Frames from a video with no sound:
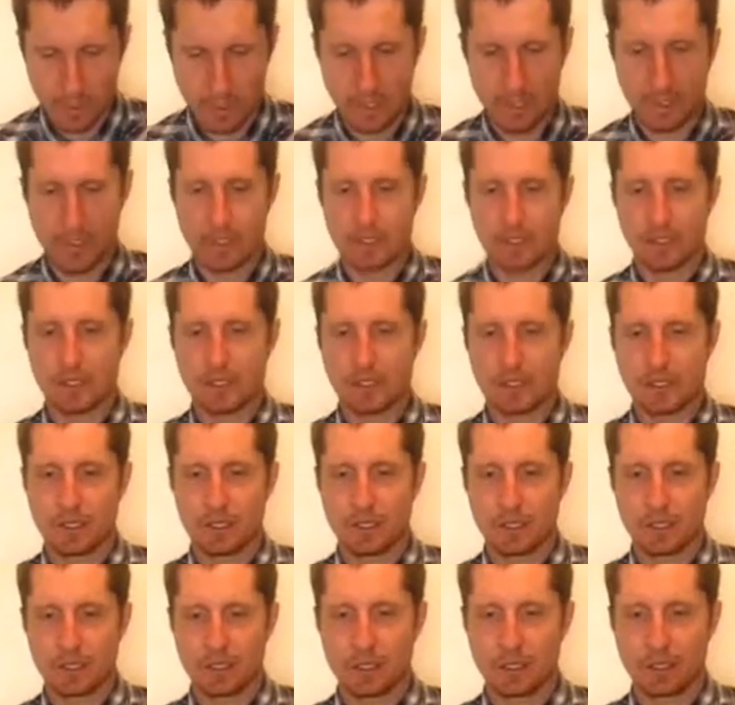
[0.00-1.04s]
This is
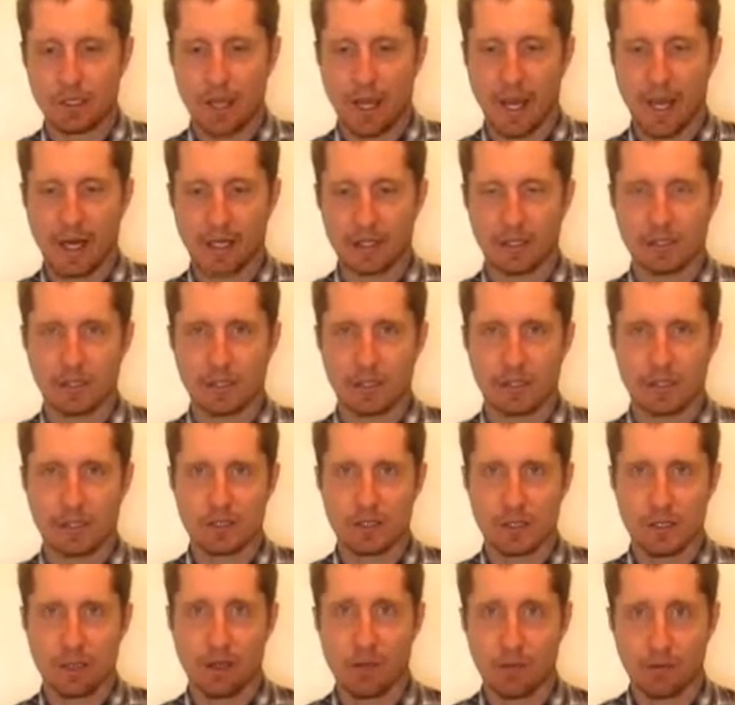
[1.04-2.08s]
the action
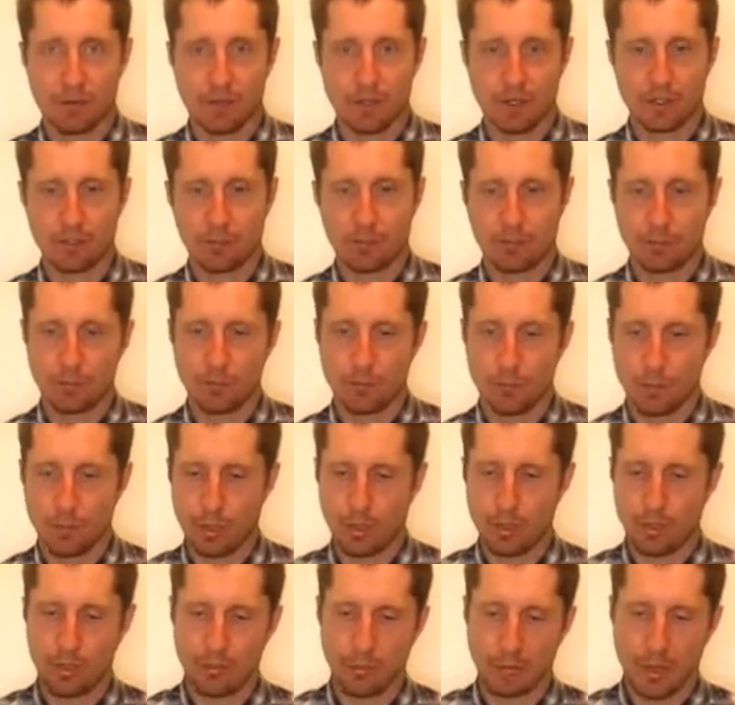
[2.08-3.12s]
itself that you
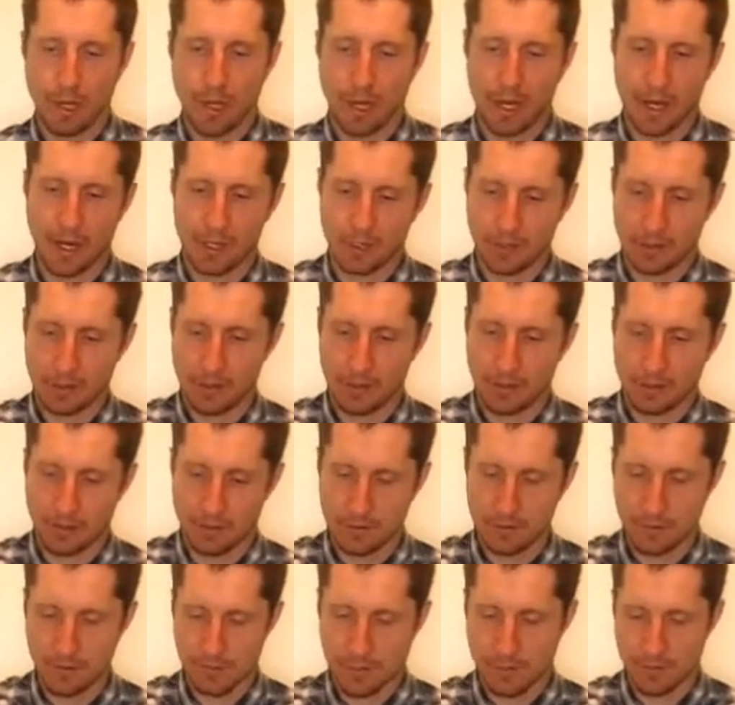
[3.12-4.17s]
pull back.
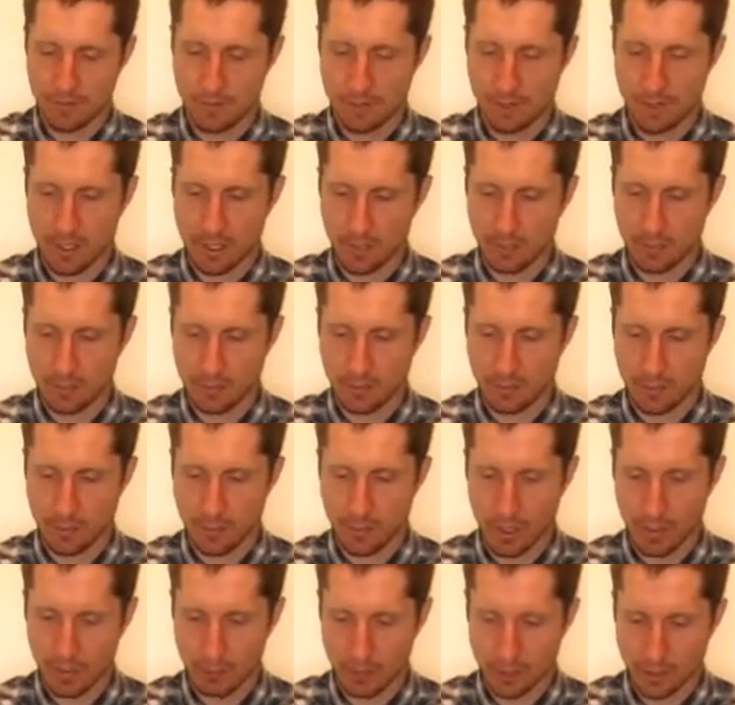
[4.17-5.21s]
Just give that a little
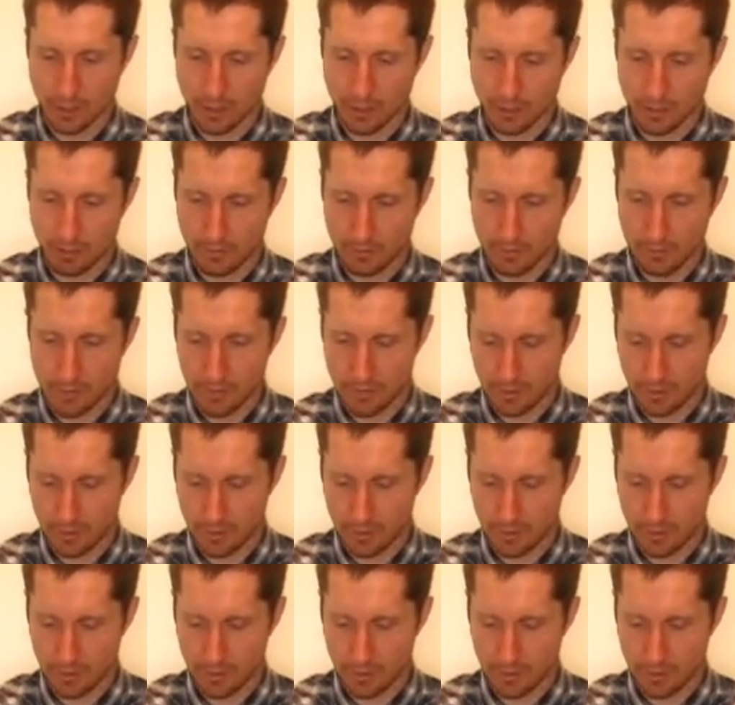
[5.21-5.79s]
wipe down.